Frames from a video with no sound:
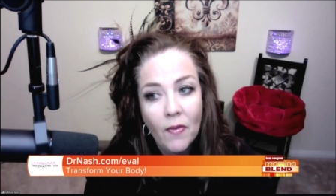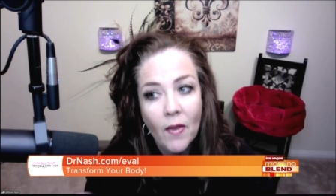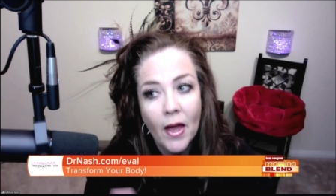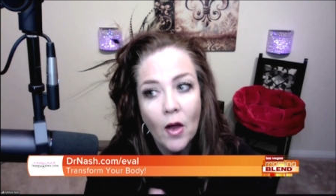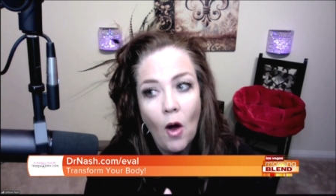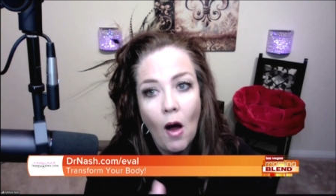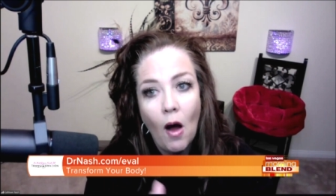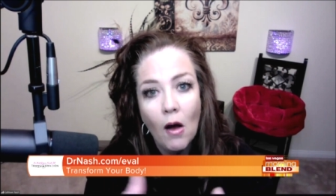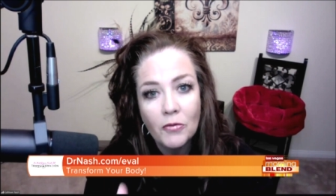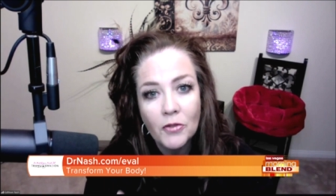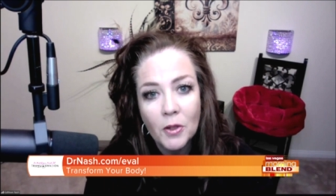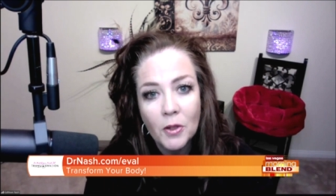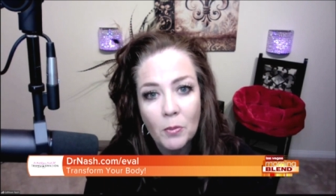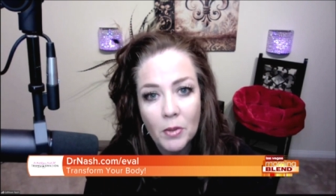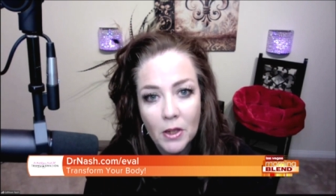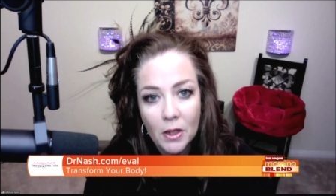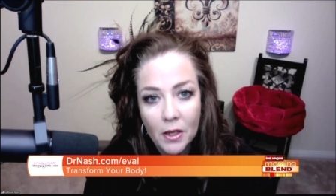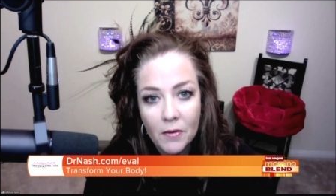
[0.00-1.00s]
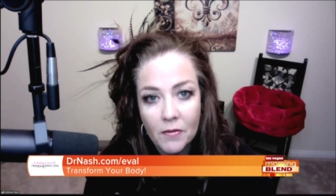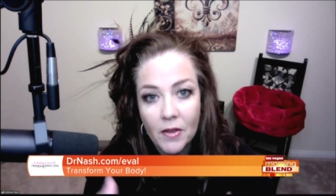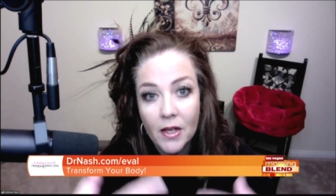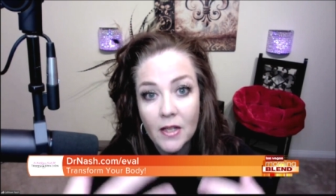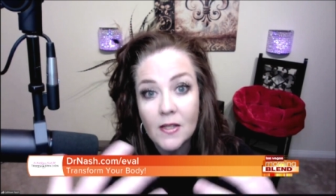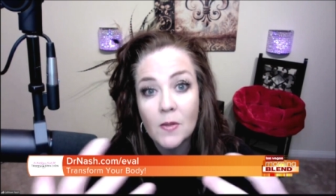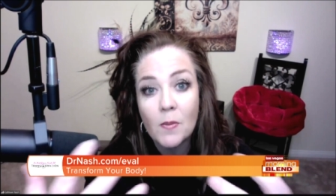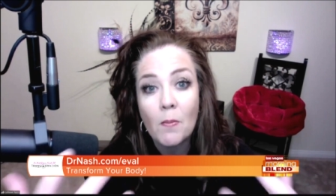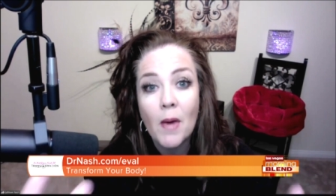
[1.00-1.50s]
They often believe that
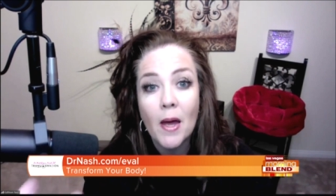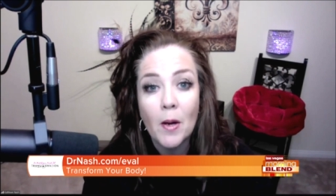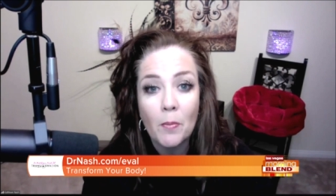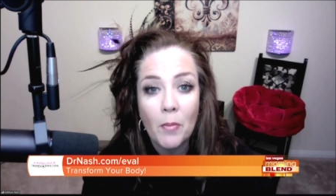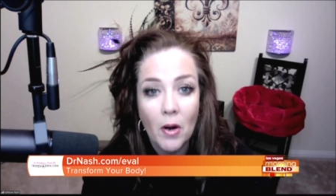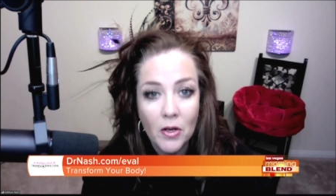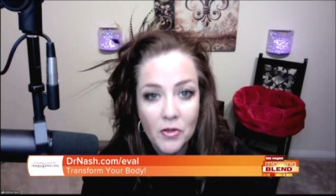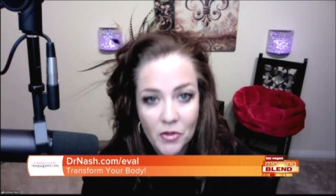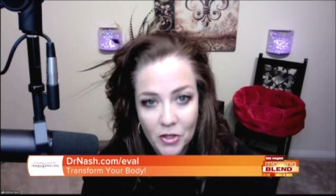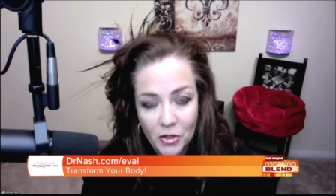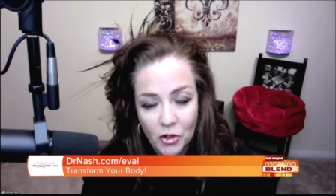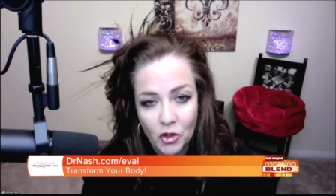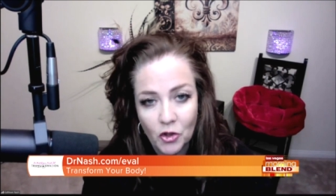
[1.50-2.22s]
it's menopause that's